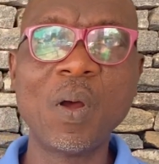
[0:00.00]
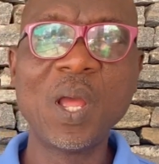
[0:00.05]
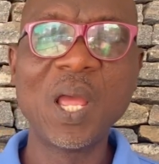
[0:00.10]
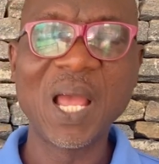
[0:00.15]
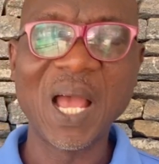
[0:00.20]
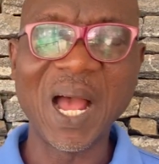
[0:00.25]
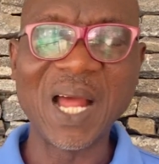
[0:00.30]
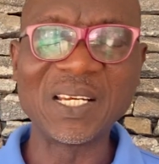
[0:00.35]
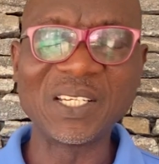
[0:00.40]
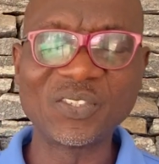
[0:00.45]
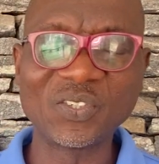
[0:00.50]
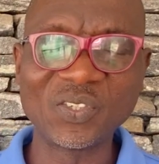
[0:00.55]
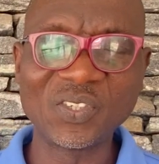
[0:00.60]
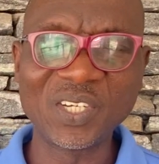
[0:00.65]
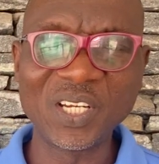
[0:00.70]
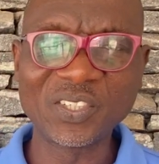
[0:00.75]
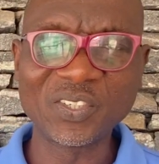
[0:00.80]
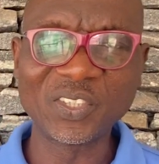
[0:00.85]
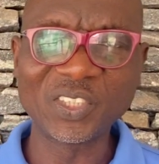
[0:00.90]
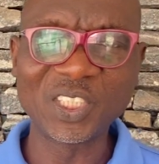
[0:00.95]
and the
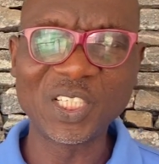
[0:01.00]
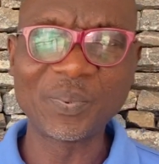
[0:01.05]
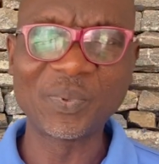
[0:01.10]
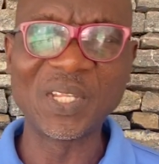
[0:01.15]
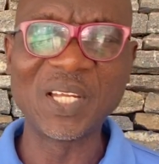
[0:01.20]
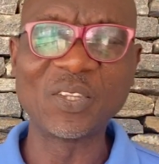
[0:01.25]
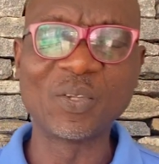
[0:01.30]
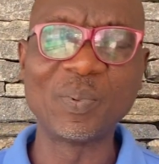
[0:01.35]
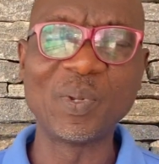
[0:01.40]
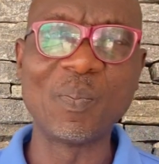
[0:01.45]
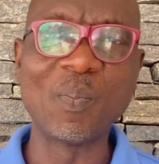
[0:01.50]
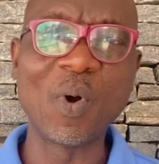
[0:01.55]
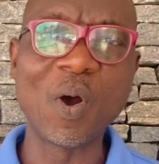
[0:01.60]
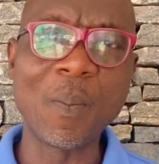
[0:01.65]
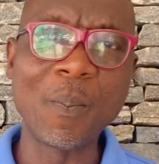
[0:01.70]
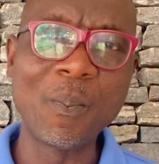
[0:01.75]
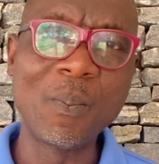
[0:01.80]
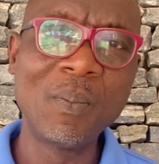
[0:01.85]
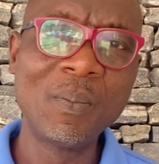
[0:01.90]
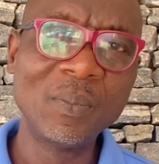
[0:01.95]
relationship tend to be more
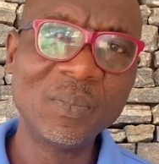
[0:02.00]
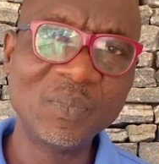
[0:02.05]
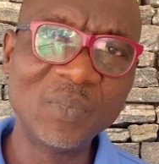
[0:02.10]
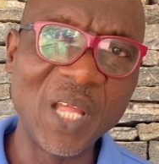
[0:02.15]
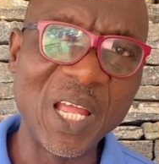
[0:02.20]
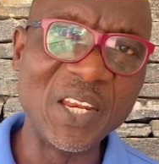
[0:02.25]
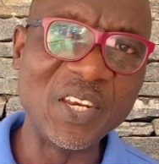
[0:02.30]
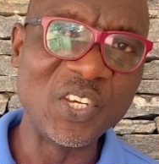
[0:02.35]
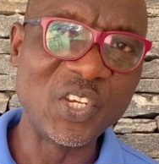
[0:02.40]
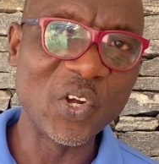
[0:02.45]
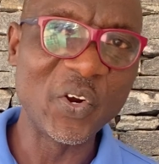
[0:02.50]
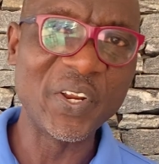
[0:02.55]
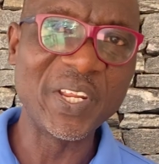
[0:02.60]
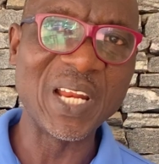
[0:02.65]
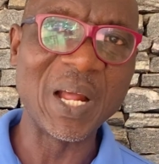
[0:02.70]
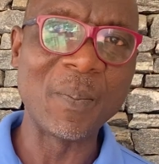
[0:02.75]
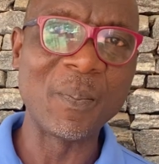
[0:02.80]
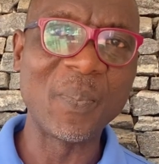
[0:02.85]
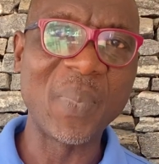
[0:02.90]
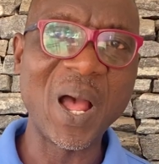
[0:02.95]
enduring
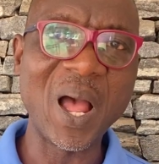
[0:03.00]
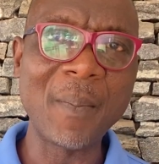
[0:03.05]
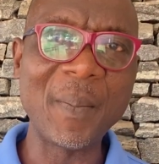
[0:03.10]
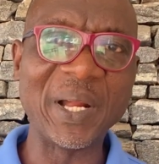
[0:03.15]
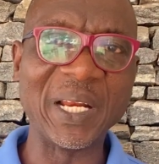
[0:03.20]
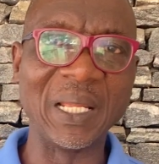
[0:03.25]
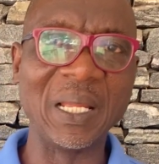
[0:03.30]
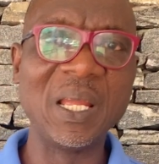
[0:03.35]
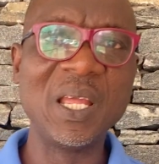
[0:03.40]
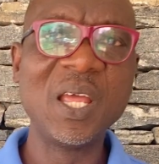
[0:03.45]
and permanent.